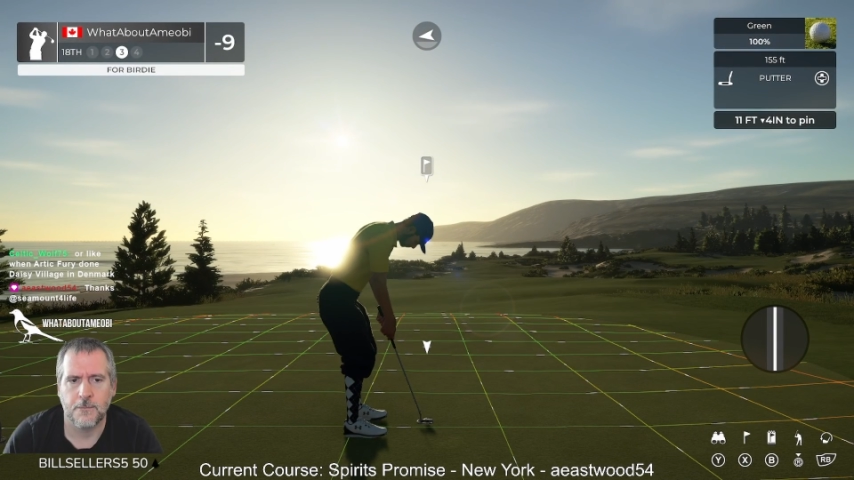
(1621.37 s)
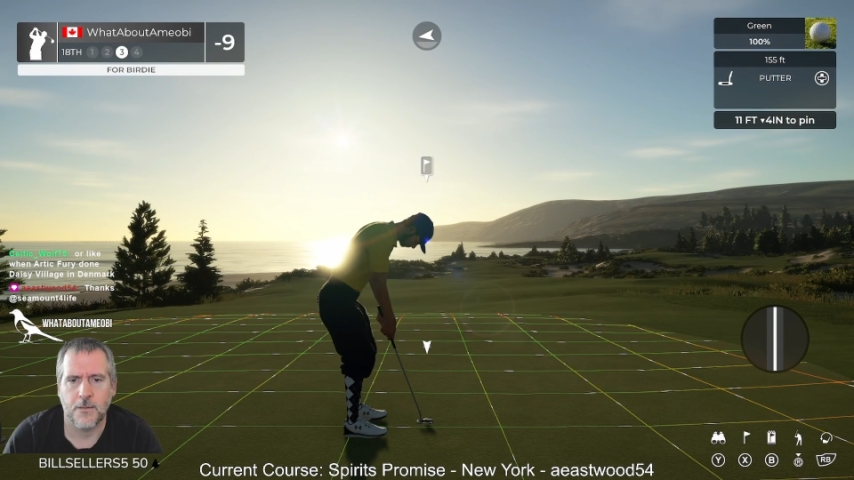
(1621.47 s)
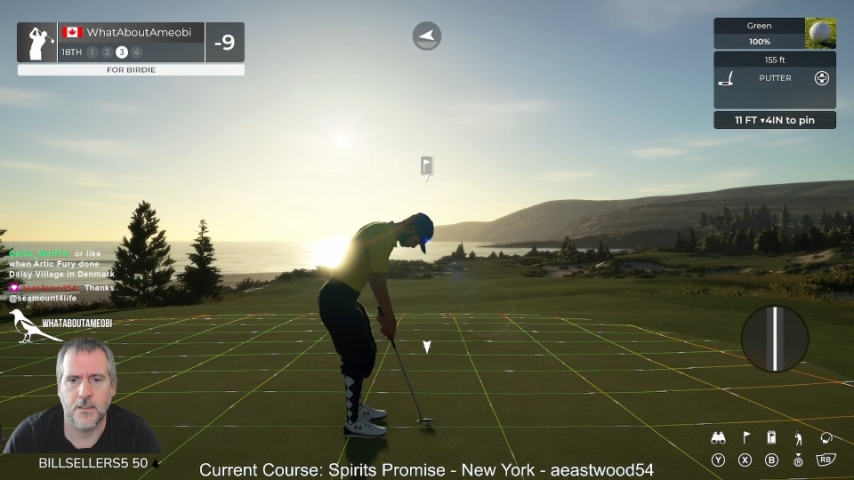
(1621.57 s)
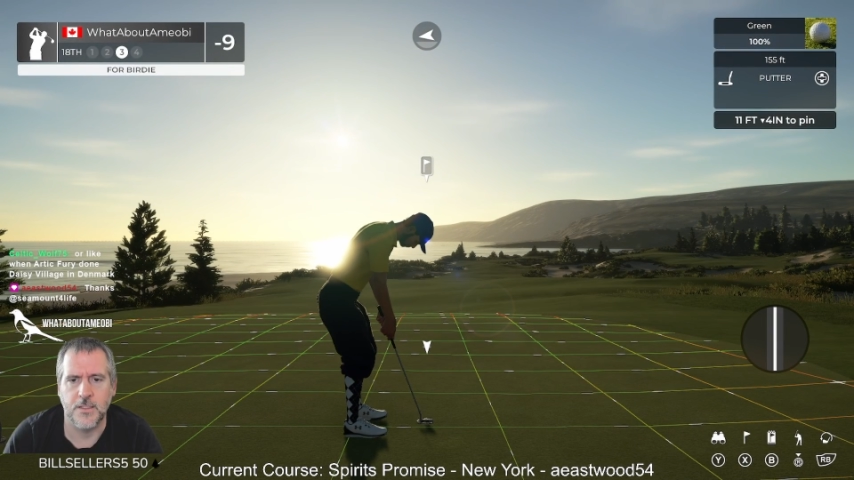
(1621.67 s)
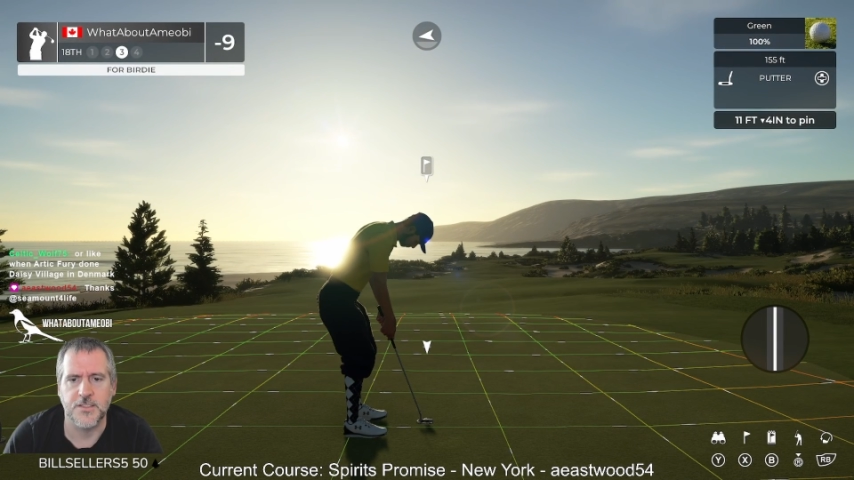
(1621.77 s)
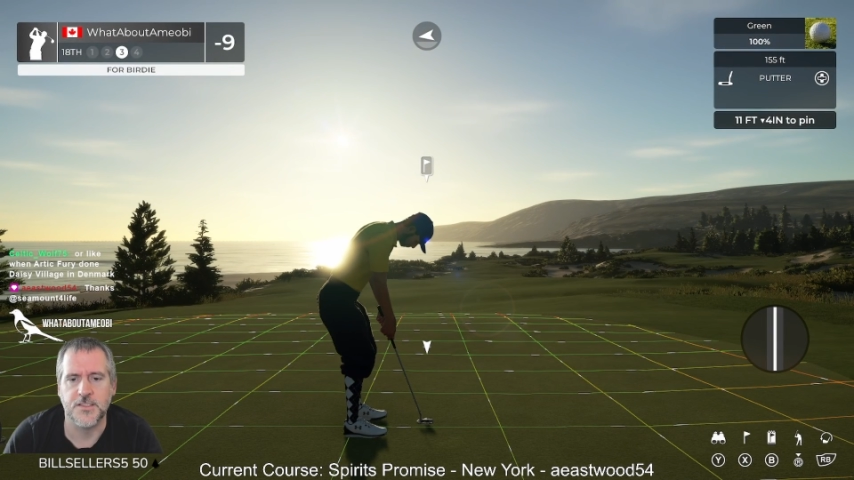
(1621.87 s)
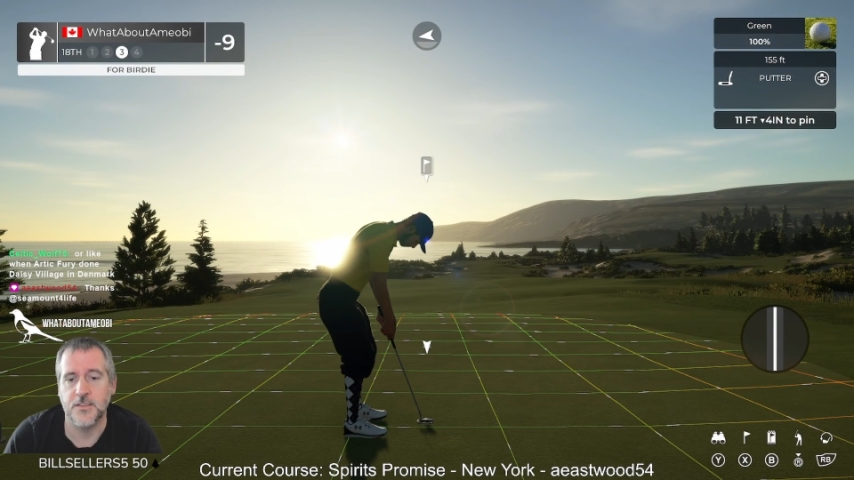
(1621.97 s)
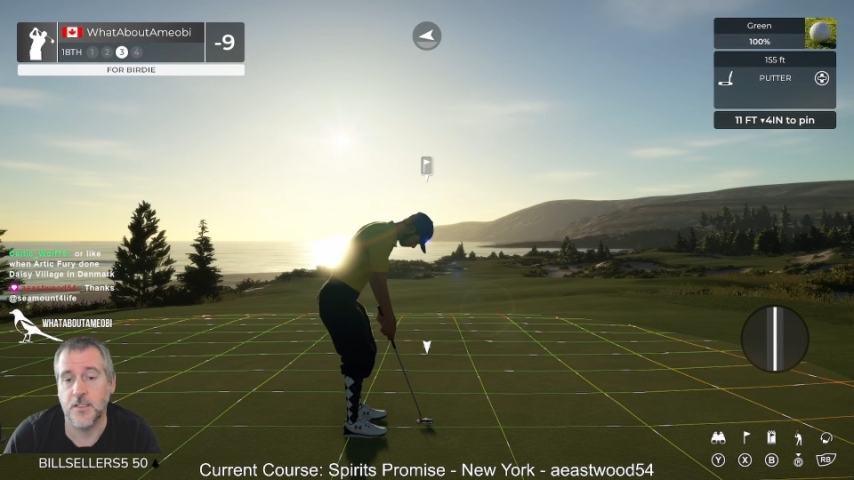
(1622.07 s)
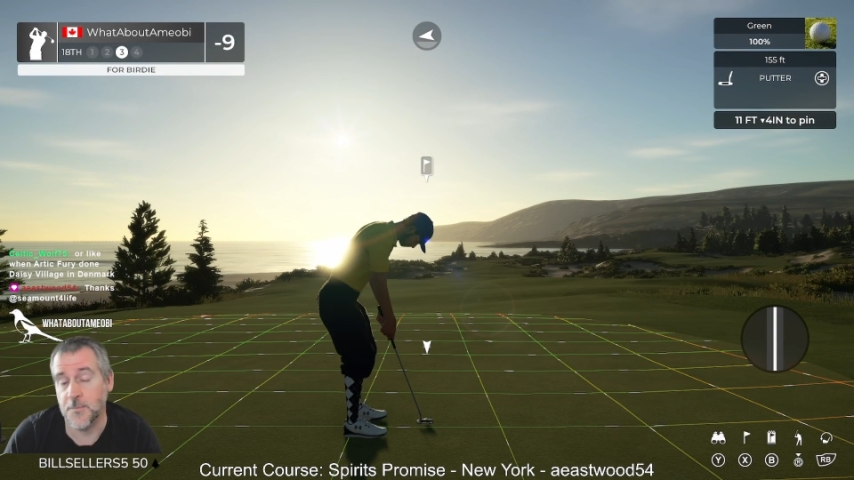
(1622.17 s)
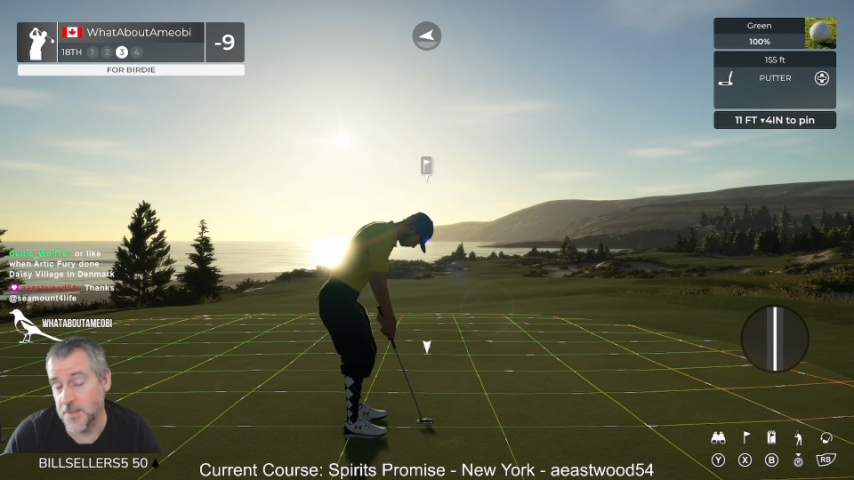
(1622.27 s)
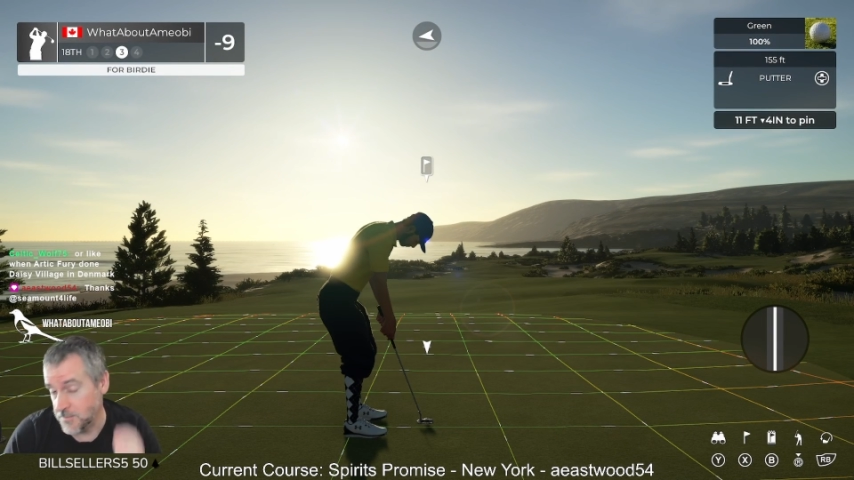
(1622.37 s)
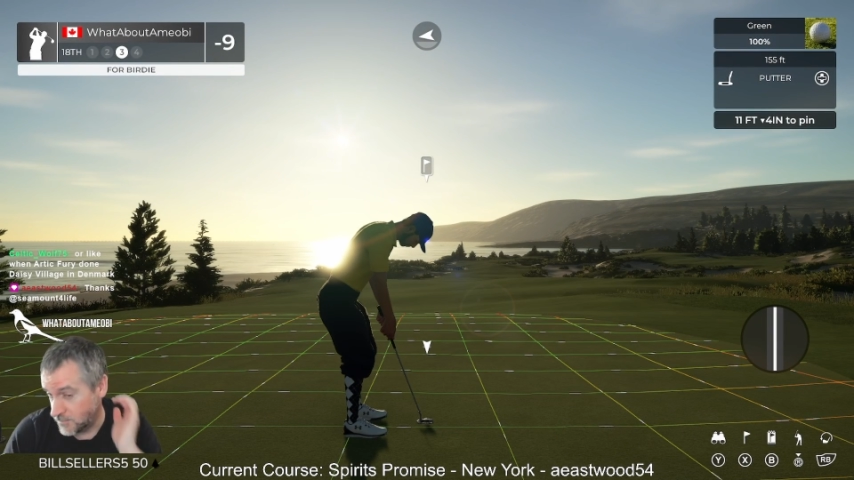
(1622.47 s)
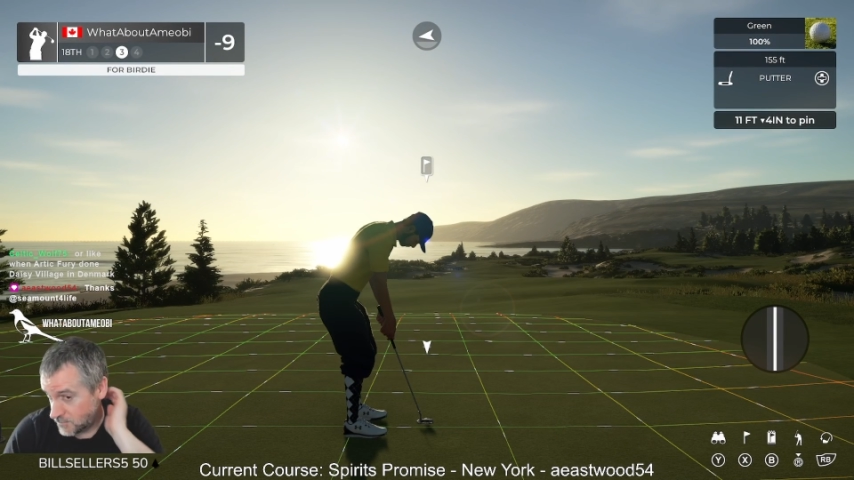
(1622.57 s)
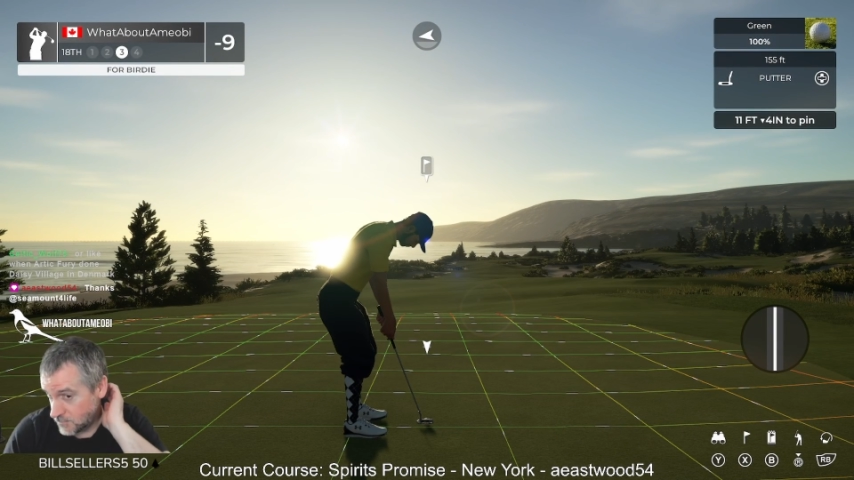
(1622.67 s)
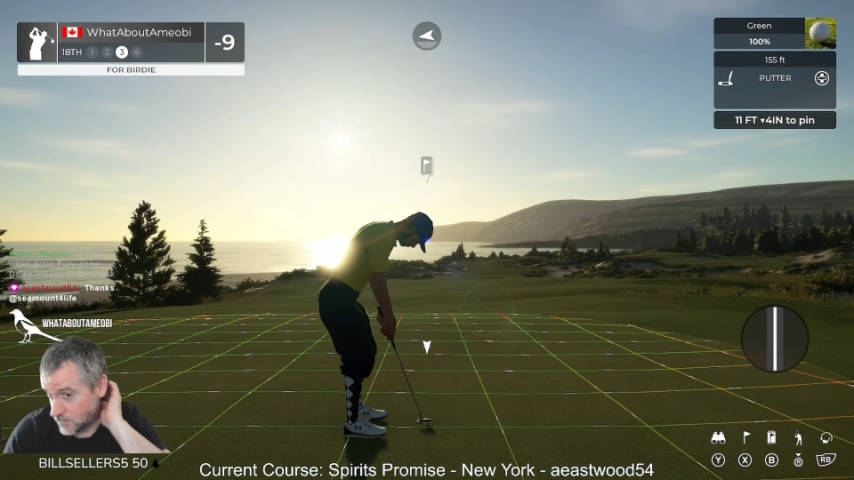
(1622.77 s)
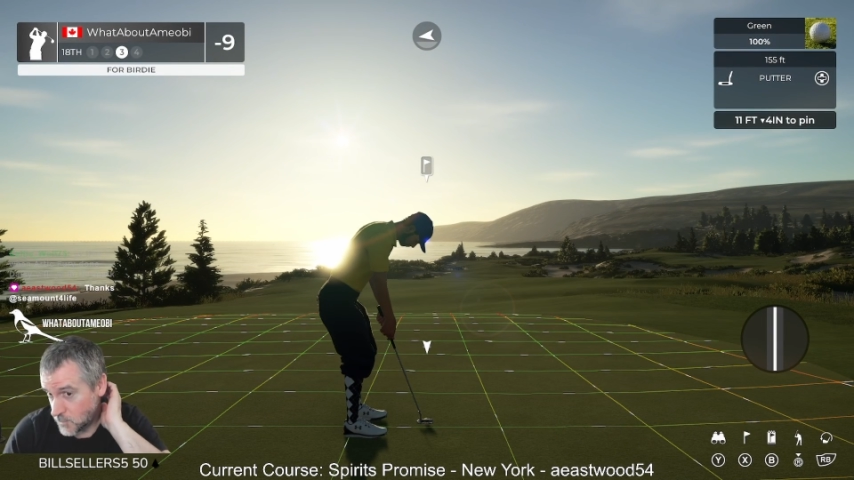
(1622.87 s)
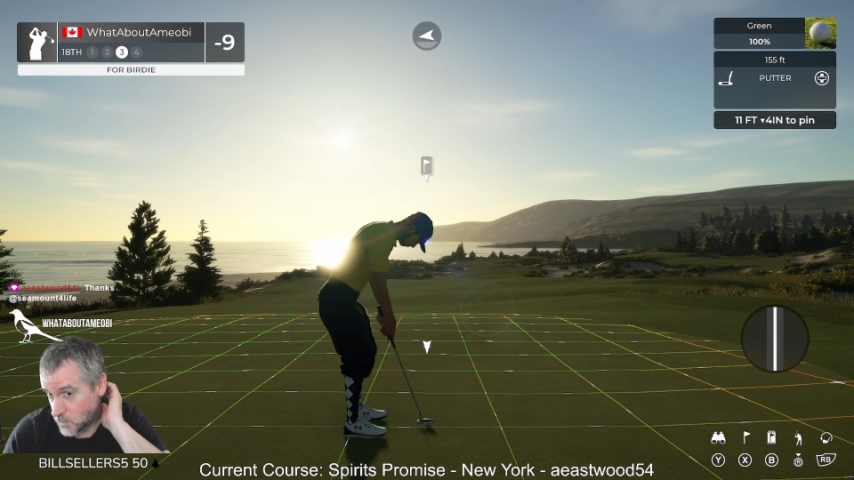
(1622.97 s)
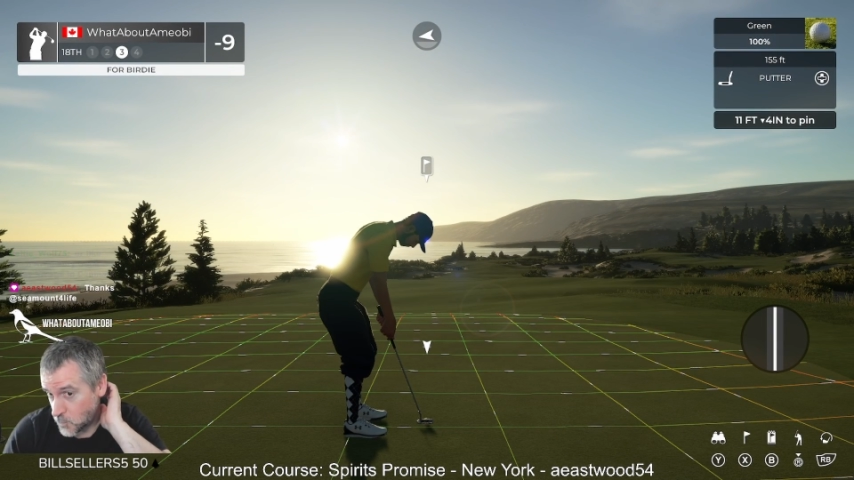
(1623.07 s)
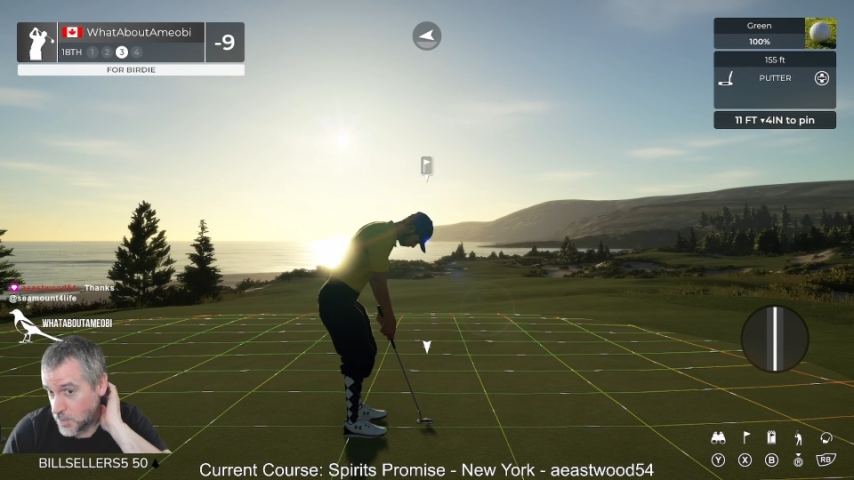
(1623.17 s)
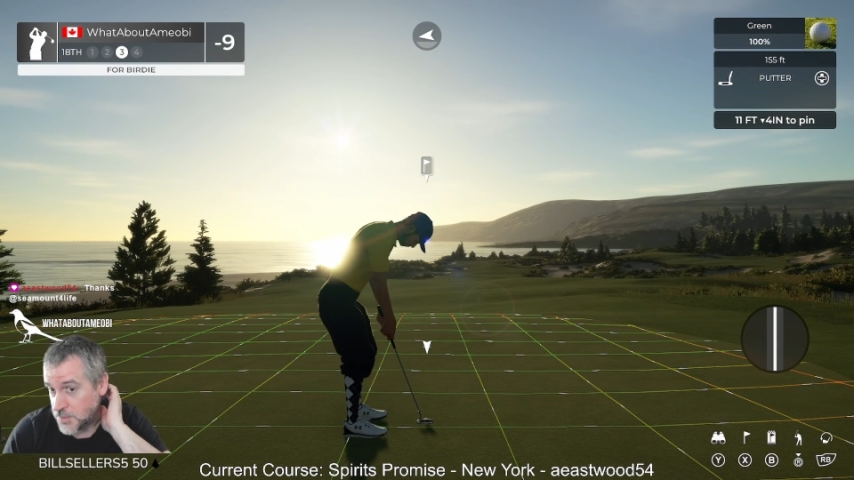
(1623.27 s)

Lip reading: This. I mean, what